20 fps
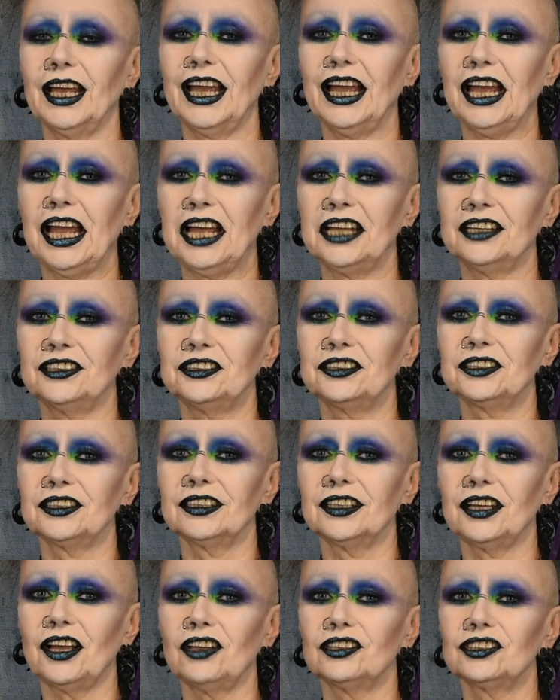And
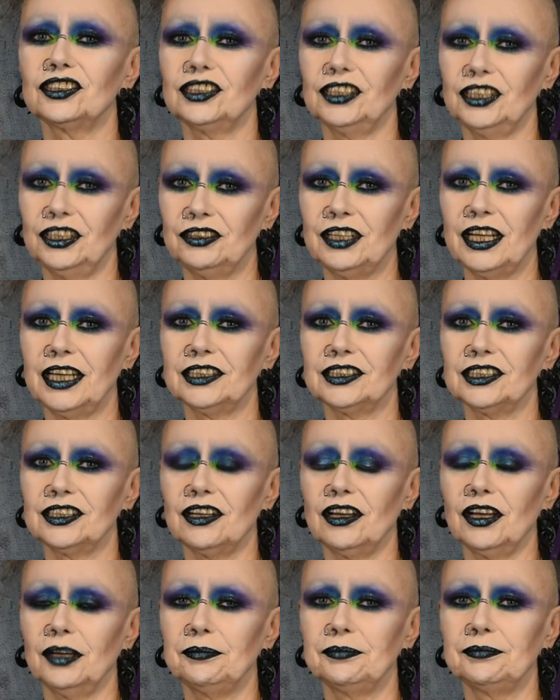I'll see you next
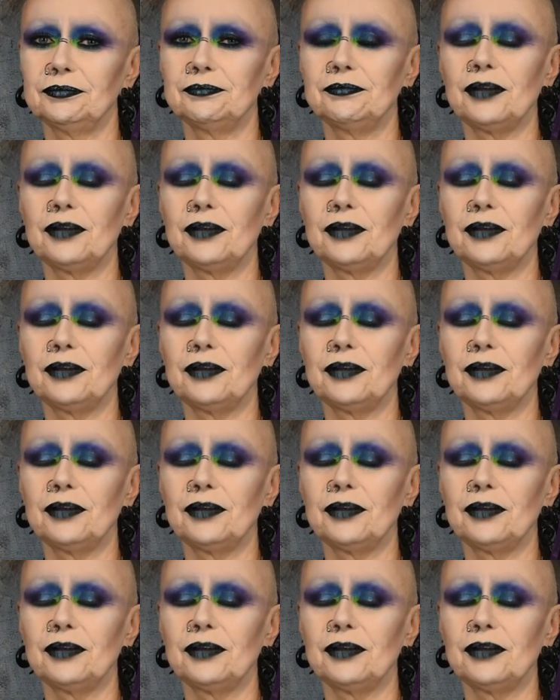time.